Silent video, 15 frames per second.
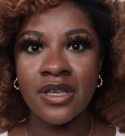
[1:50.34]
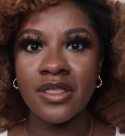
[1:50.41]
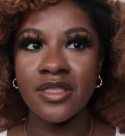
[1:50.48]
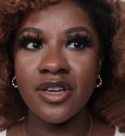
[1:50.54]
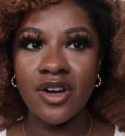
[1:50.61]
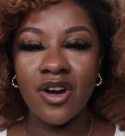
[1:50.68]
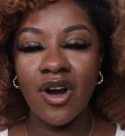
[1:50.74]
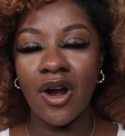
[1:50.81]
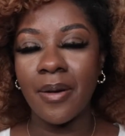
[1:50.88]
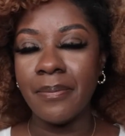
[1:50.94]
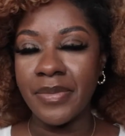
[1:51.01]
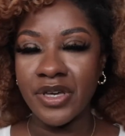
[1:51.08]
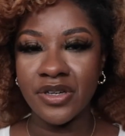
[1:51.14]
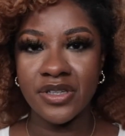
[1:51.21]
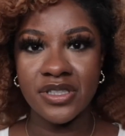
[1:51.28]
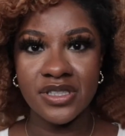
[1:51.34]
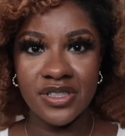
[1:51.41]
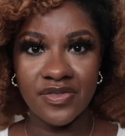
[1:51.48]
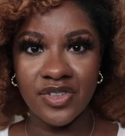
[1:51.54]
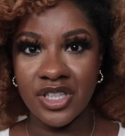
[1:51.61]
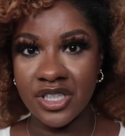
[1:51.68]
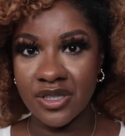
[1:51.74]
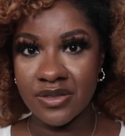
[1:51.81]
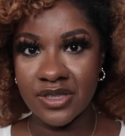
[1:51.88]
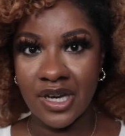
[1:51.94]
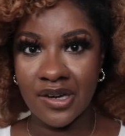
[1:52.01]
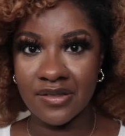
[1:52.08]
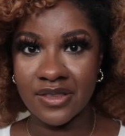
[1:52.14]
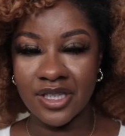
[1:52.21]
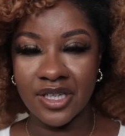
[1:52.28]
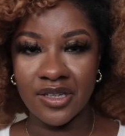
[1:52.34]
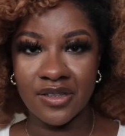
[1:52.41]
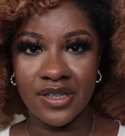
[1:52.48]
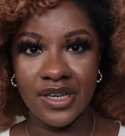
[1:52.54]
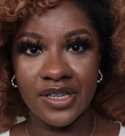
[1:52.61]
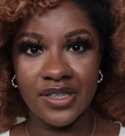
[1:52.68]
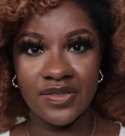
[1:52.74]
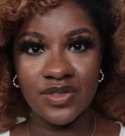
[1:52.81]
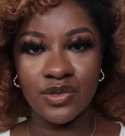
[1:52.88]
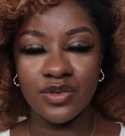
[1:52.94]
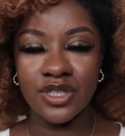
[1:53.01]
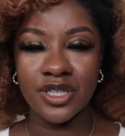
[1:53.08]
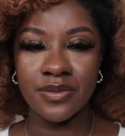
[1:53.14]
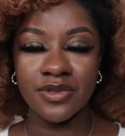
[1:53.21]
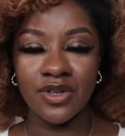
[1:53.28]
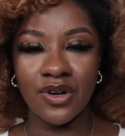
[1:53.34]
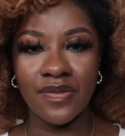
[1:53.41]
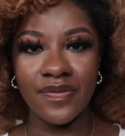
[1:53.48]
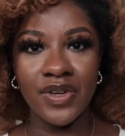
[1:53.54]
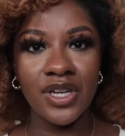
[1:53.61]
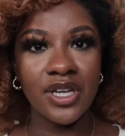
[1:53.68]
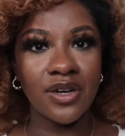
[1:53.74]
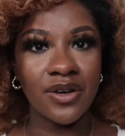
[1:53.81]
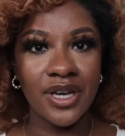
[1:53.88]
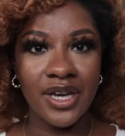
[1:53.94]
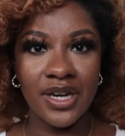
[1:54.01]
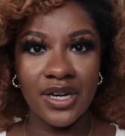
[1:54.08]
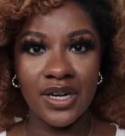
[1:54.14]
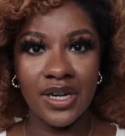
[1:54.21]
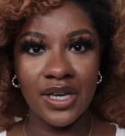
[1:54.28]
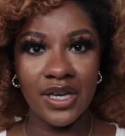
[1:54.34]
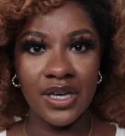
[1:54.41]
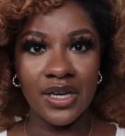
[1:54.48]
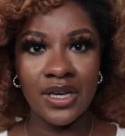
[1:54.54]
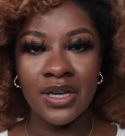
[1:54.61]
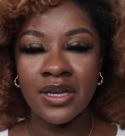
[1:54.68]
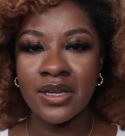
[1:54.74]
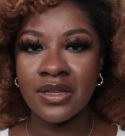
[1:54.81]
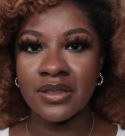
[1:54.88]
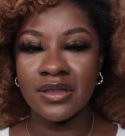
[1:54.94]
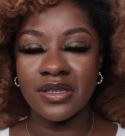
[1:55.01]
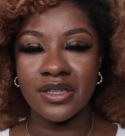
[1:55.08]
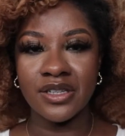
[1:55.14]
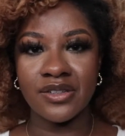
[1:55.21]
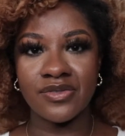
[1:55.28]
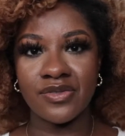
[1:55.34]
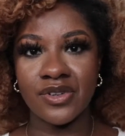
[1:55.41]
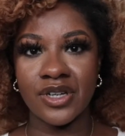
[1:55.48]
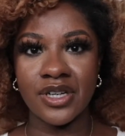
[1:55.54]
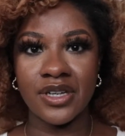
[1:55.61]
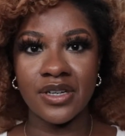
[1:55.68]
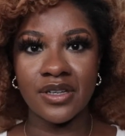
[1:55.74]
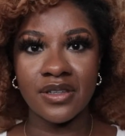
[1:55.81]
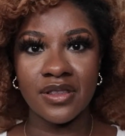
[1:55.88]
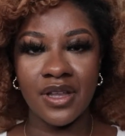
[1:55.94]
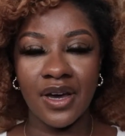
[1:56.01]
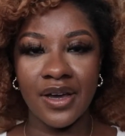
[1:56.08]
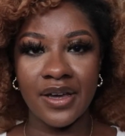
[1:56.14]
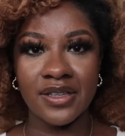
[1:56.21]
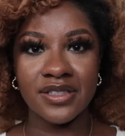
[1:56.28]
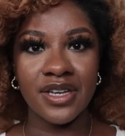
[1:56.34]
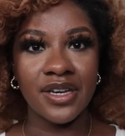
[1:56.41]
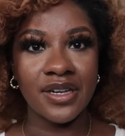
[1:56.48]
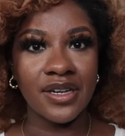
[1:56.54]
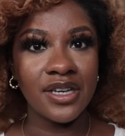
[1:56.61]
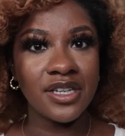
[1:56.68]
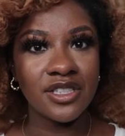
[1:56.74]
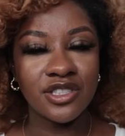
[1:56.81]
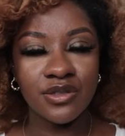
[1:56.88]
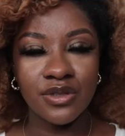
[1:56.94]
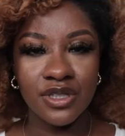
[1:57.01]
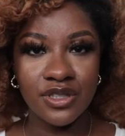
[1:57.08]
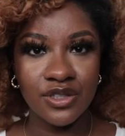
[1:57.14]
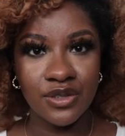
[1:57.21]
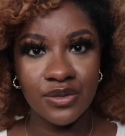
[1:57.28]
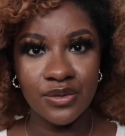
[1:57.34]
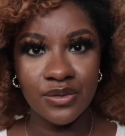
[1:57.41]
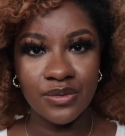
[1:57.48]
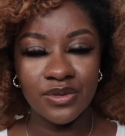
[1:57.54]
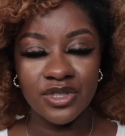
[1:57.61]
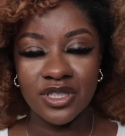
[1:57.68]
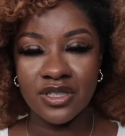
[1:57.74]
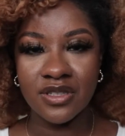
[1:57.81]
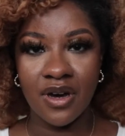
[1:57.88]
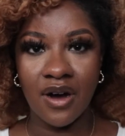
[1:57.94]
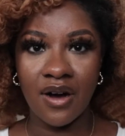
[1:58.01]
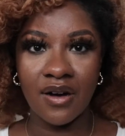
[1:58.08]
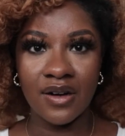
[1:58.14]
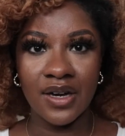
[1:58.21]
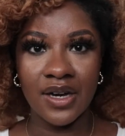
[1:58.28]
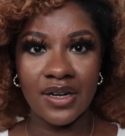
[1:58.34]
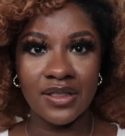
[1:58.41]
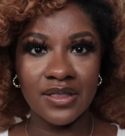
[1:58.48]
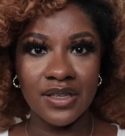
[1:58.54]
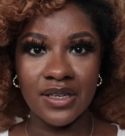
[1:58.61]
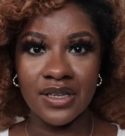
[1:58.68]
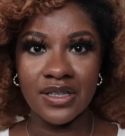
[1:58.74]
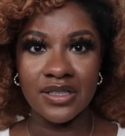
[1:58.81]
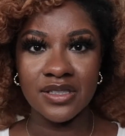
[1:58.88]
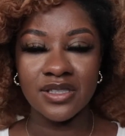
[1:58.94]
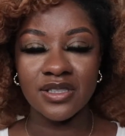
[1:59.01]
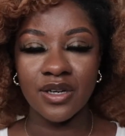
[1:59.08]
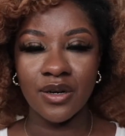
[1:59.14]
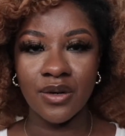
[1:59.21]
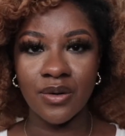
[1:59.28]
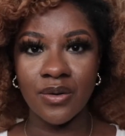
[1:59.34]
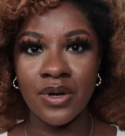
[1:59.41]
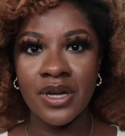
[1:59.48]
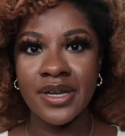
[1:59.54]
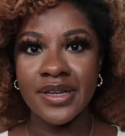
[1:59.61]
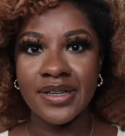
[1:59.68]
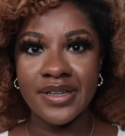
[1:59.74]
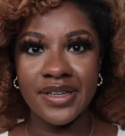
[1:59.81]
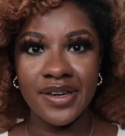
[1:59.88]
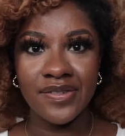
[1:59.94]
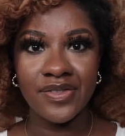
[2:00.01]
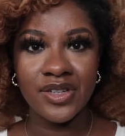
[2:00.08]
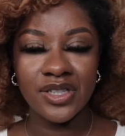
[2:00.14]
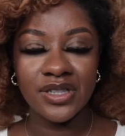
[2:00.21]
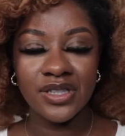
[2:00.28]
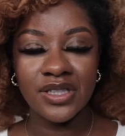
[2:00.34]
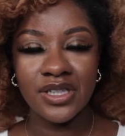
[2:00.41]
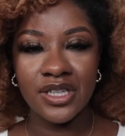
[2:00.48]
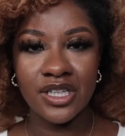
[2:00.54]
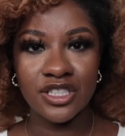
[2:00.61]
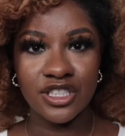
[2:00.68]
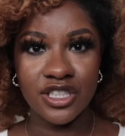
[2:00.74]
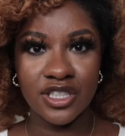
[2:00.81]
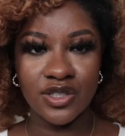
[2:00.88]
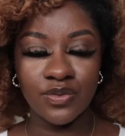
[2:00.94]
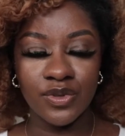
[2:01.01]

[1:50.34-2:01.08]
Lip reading: there are millions of videos out there that gives you tips on video editing, the different like techniques you can use, just all kind of things. So definitely just